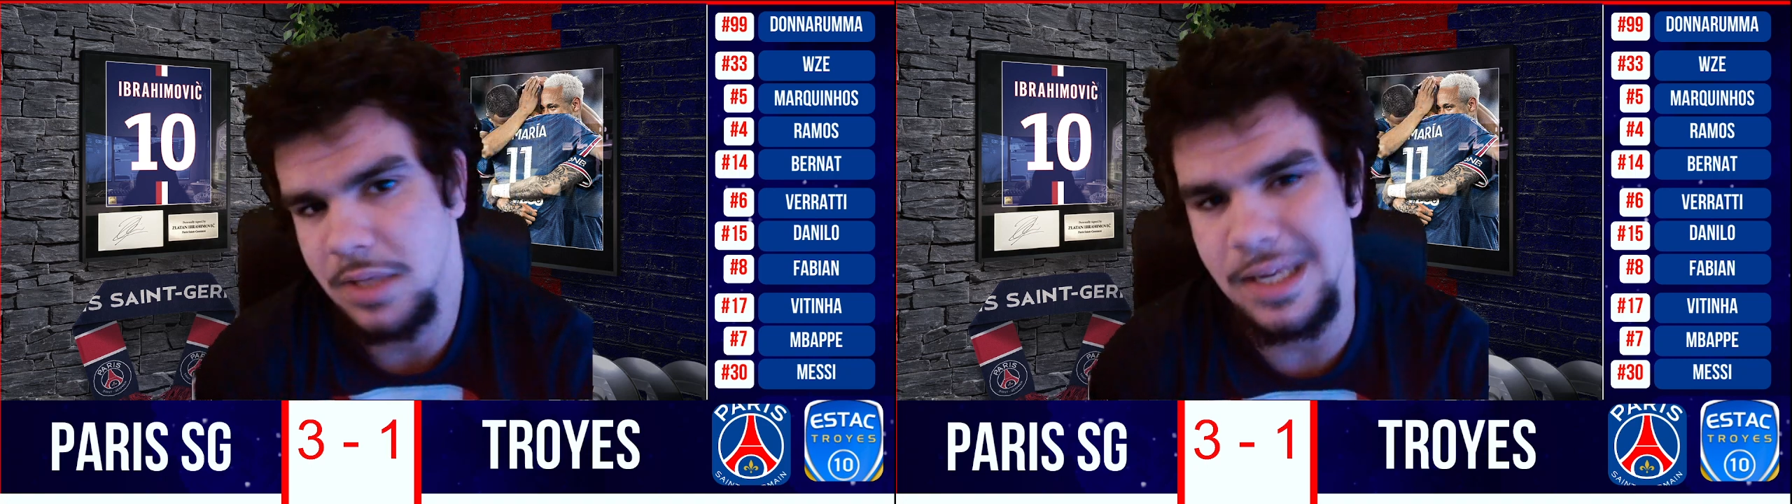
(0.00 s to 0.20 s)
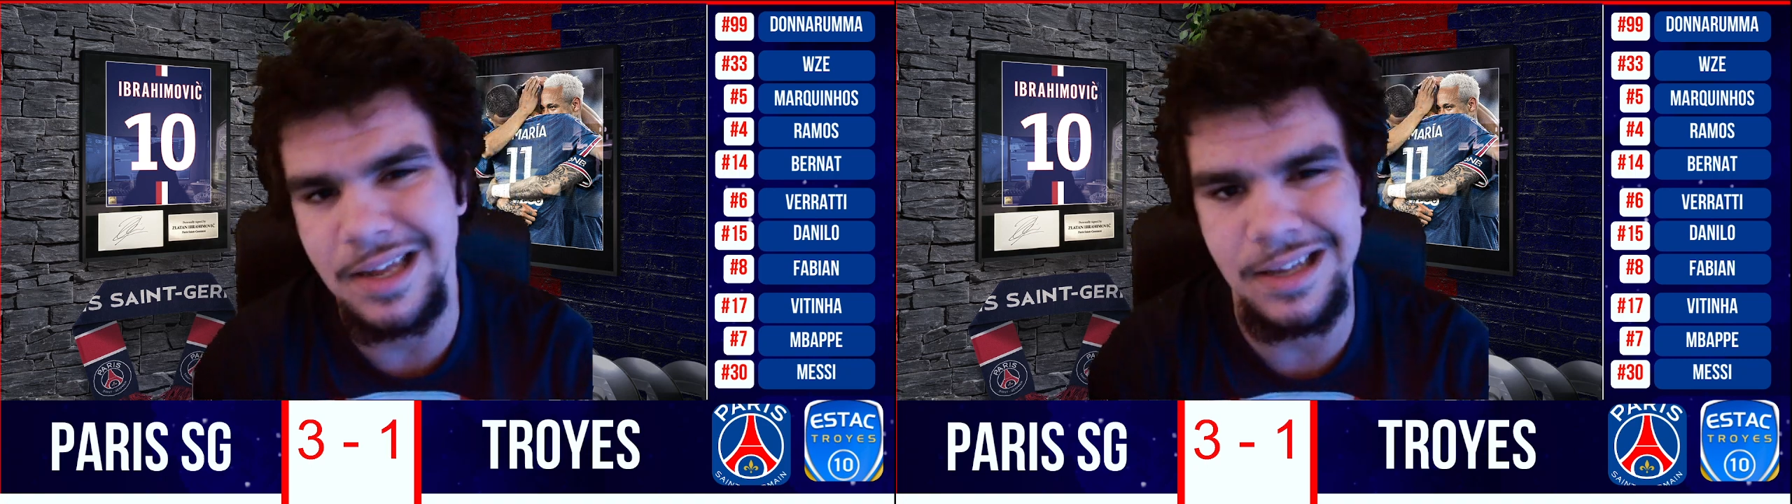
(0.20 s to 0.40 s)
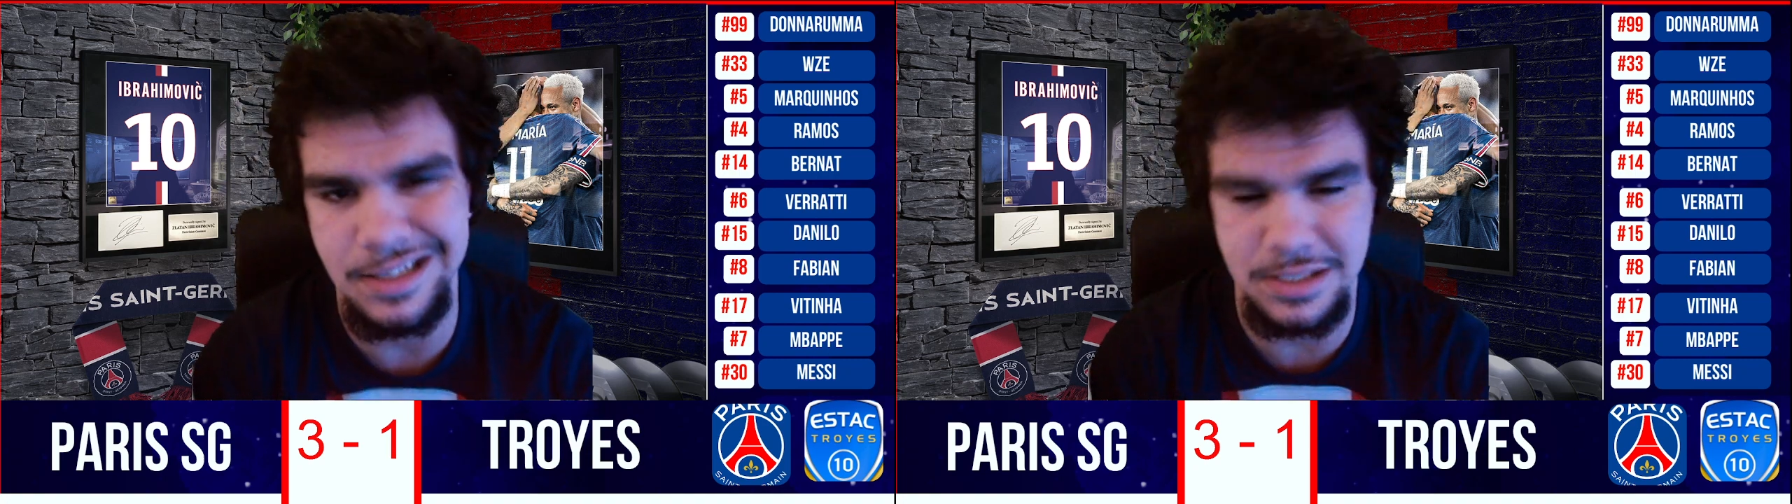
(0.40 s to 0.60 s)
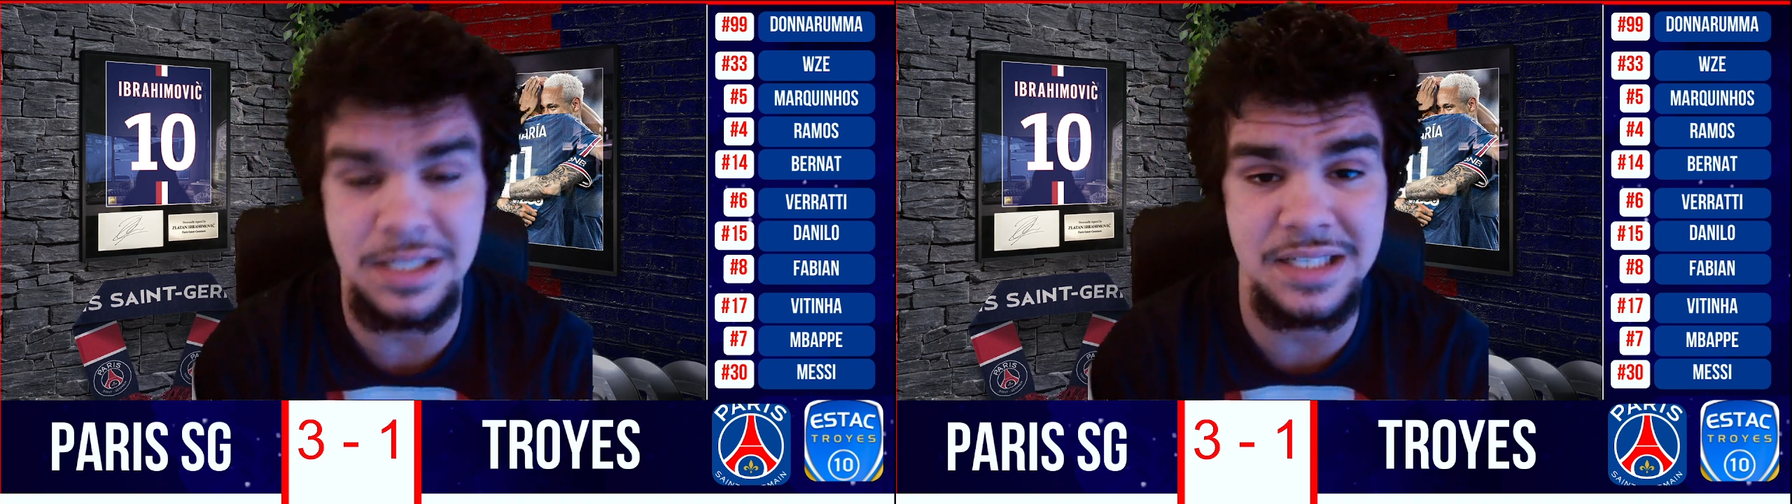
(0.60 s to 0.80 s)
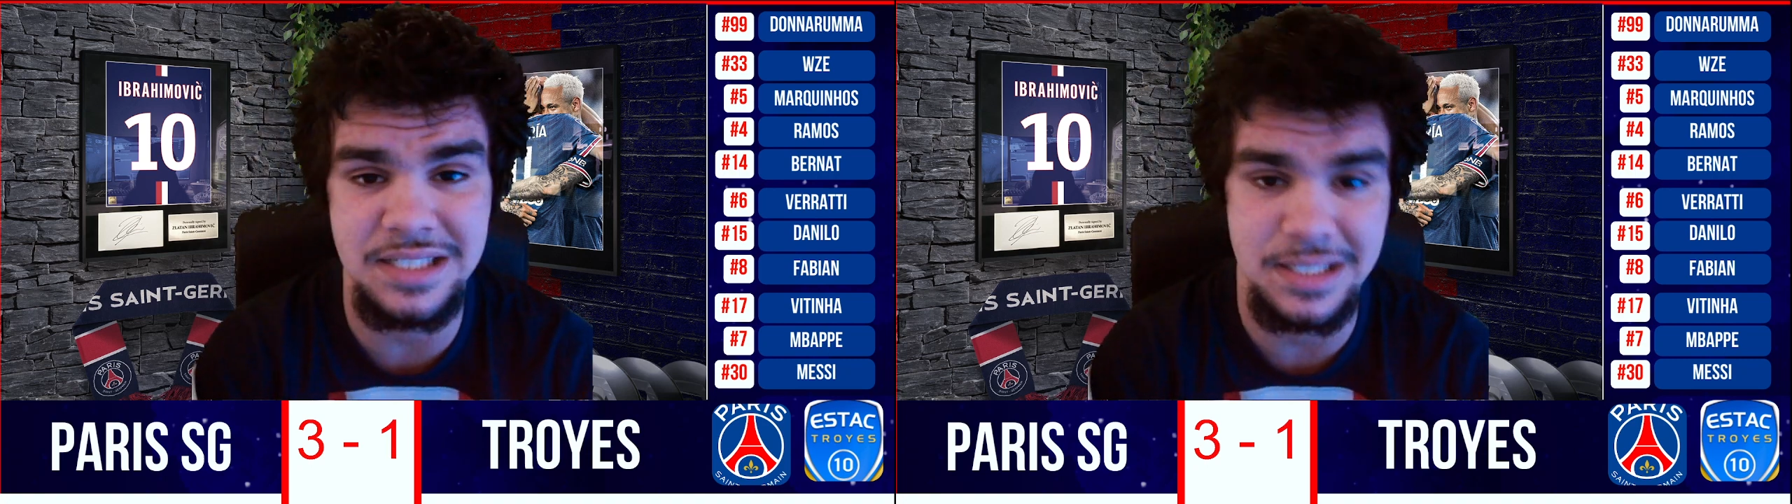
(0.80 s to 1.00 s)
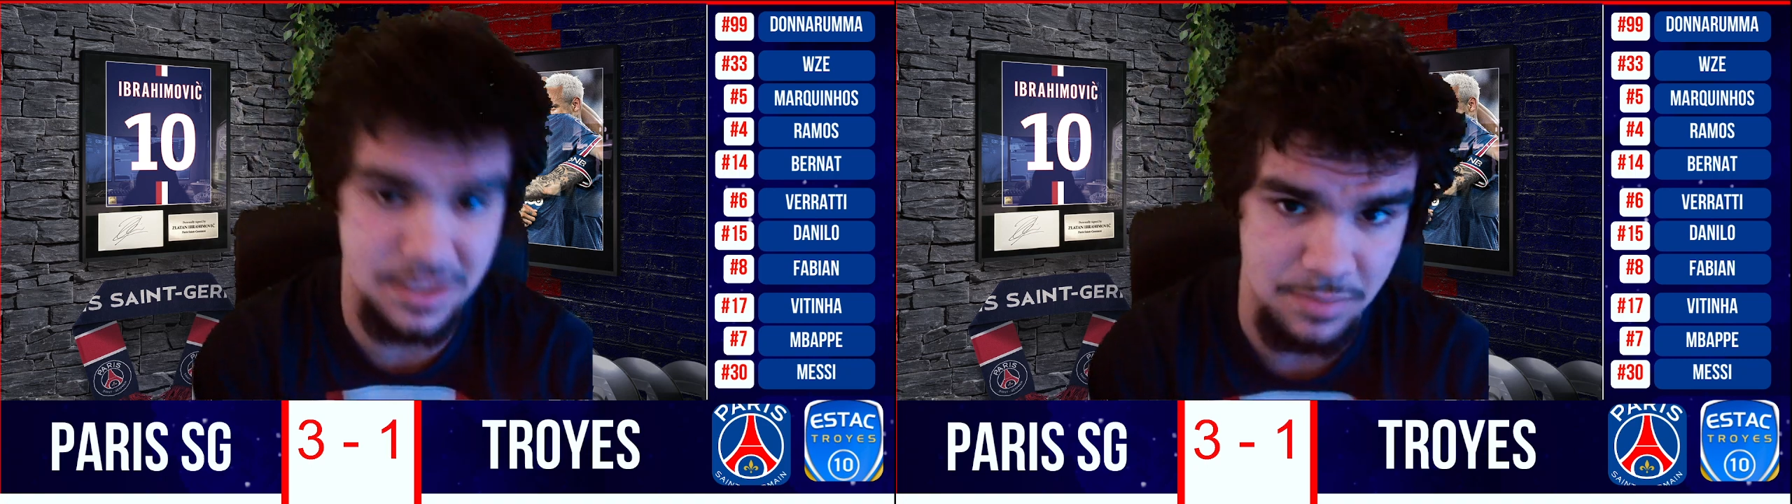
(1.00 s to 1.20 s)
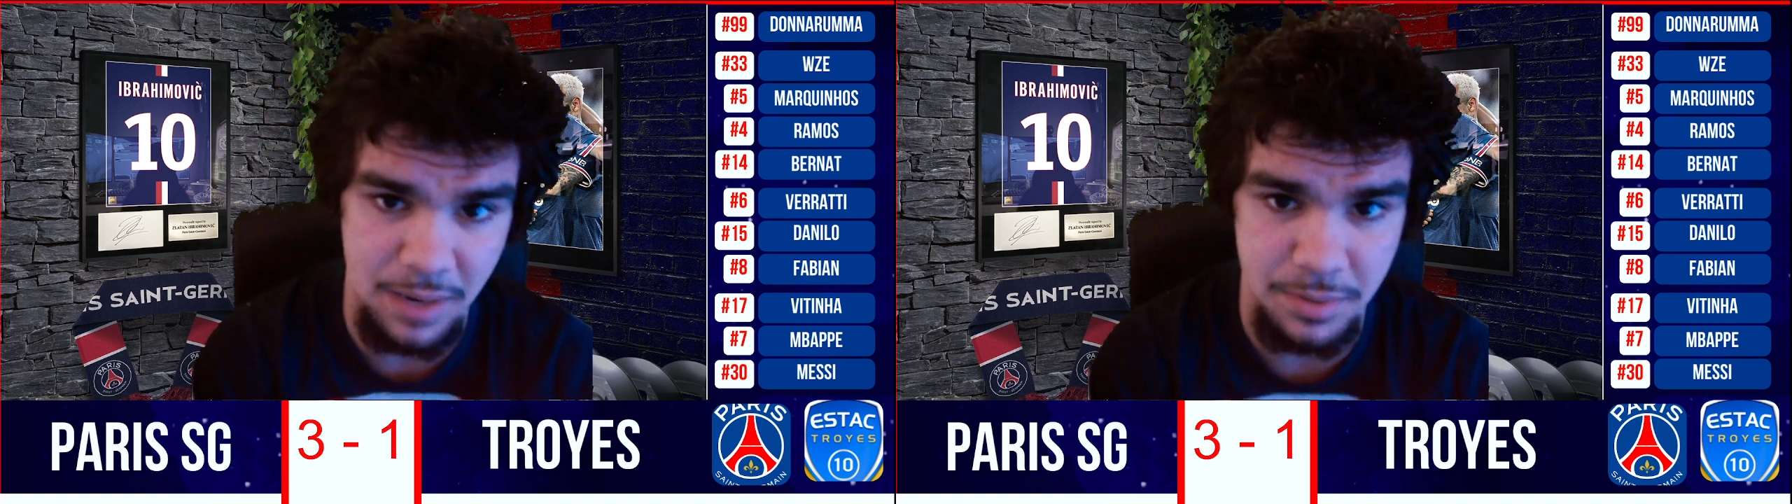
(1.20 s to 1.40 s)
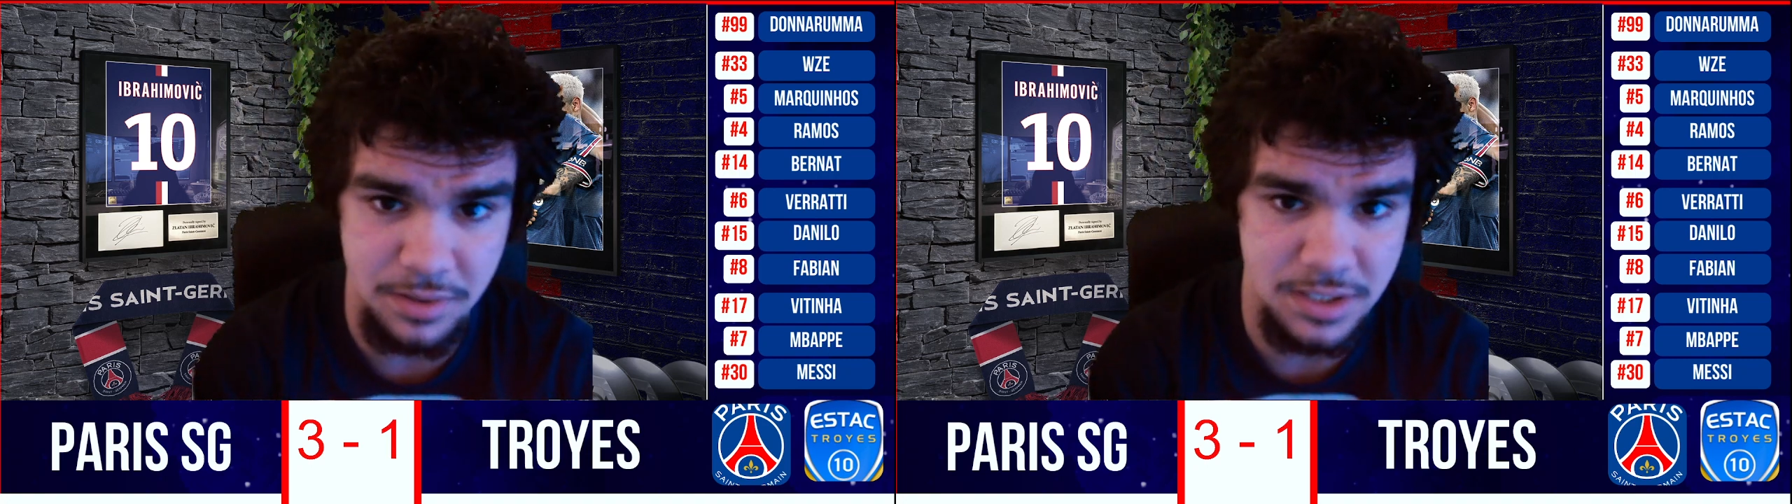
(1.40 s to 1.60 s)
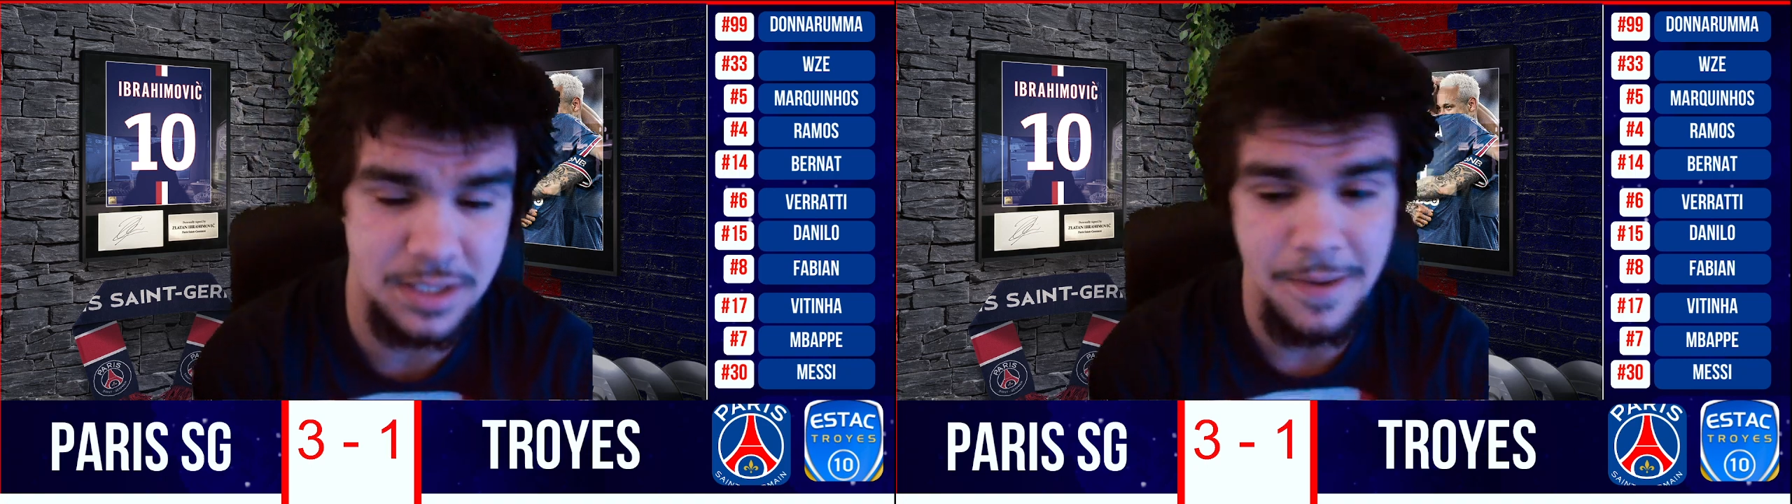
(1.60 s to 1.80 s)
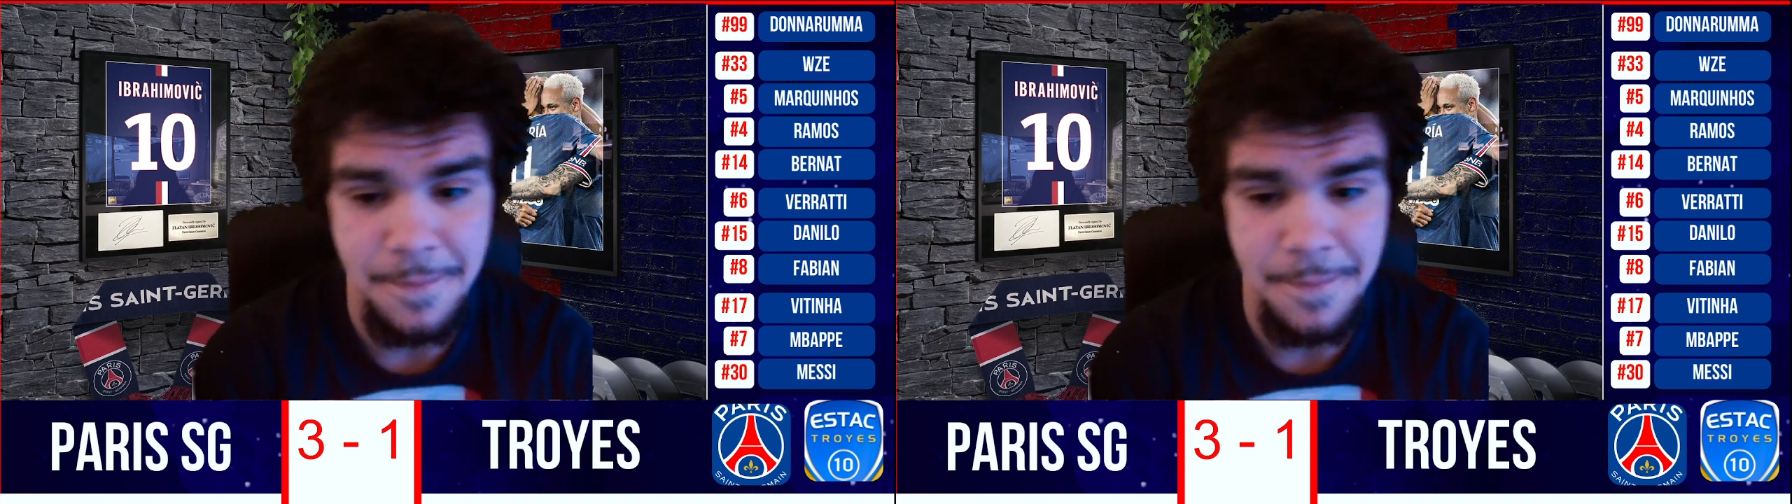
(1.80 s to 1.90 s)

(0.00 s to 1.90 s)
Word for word: It's an assist in my books.